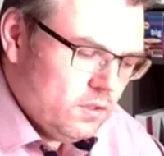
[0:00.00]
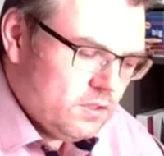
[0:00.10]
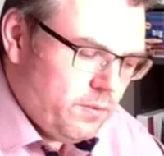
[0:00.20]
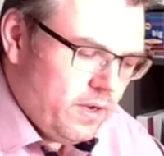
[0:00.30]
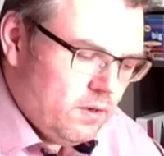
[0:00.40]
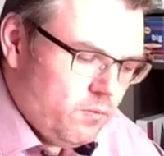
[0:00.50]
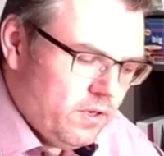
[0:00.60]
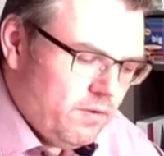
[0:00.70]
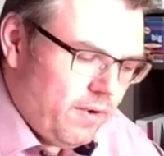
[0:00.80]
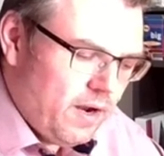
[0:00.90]
squared, 1
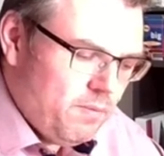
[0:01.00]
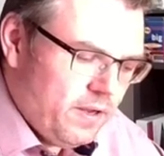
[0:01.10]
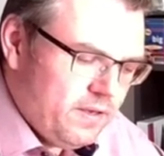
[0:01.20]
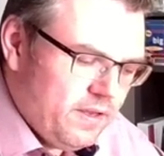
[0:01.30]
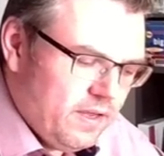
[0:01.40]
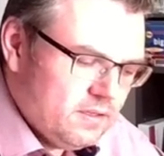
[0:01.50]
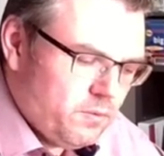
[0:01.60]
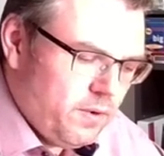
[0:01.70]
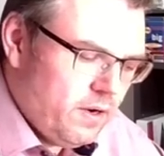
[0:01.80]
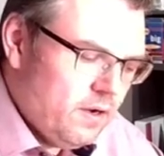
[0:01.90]
divided by 10
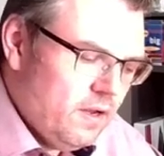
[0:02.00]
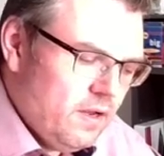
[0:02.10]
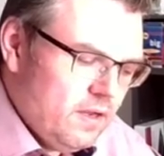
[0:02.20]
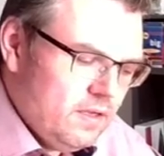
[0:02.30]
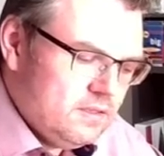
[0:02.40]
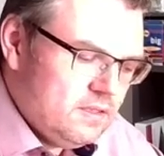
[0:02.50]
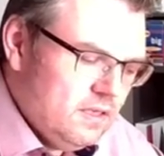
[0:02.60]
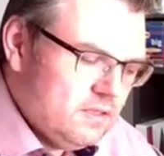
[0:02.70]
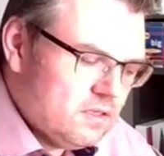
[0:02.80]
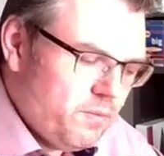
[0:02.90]
squared is
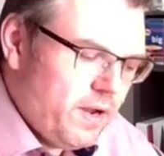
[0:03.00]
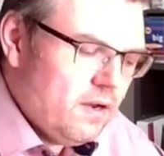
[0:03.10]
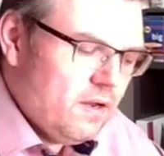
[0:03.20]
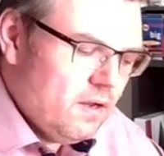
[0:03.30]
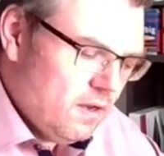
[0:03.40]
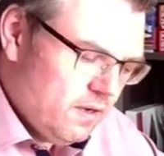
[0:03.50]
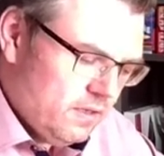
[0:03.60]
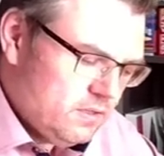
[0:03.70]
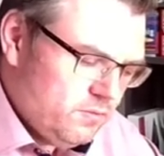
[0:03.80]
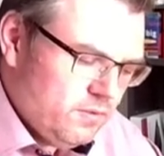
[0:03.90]
this squared,
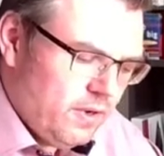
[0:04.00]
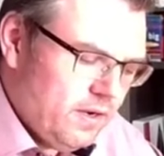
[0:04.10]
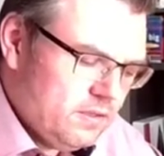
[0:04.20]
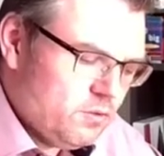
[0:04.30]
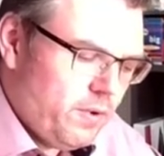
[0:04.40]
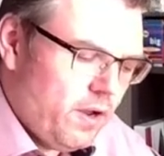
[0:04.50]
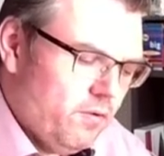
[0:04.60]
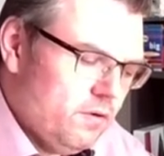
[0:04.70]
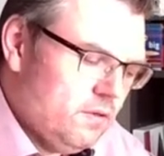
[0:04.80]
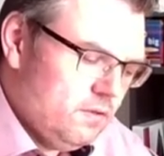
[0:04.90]
this divided square
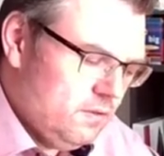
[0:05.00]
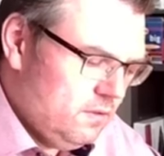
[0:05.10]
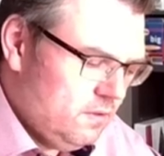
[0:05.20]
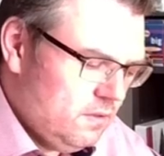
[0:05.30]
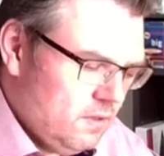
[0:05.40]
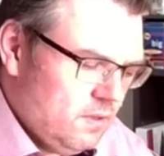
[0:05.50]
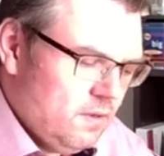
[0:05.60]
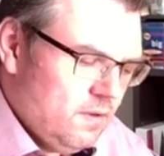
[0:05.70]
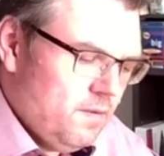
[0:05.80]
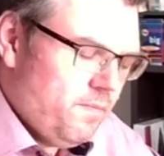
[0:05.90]
root. Huh?
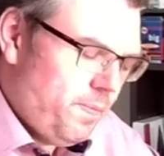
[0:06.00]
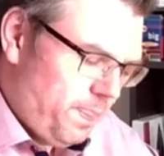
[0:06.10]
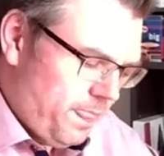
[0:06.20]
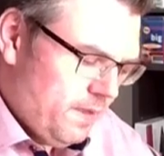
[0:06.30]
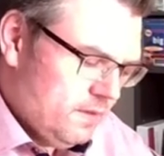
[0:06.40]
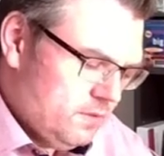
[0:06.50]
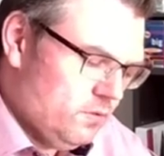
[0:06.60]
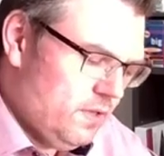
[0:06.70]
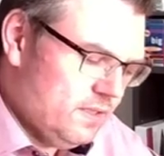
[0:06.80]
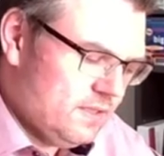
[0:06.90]
So
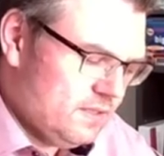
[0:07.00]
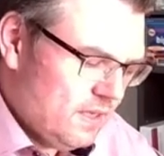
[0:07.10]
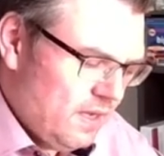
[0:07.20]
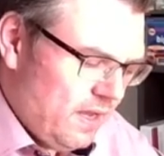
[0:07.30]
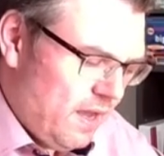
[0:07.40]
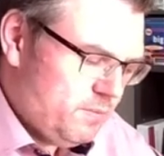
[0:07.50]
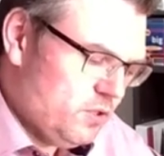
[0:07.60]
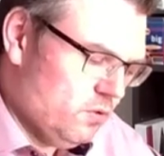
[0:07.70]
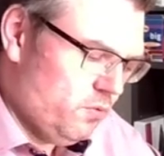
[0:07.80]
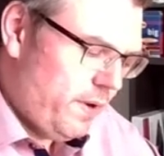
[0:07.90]
this is the
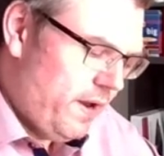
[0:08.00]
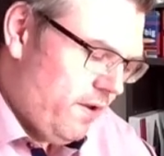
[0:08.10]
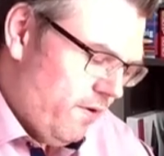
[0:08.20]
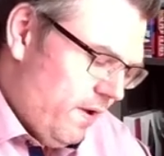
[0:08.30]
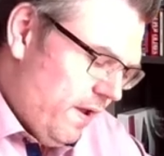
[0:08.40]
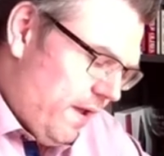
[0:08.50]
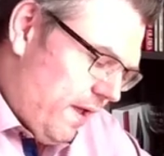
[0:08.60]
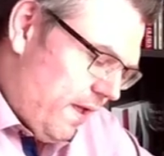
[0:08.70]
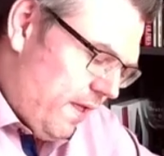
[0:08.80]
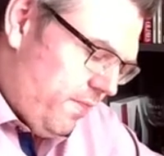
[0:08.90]
absolute value.
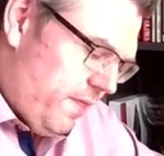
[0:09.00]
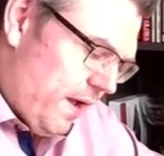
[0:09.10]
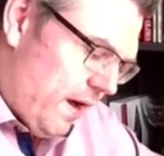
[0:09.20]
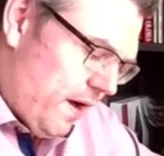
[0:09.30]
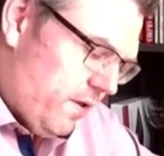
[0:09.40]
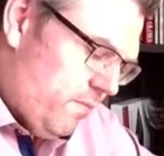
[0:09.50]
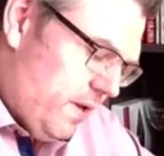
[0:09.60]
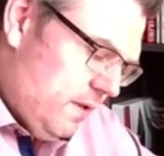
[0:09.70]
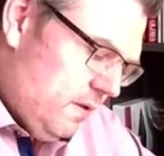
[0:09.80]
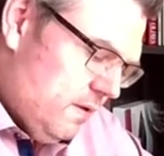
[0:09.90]
And the
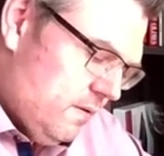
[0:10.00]
argument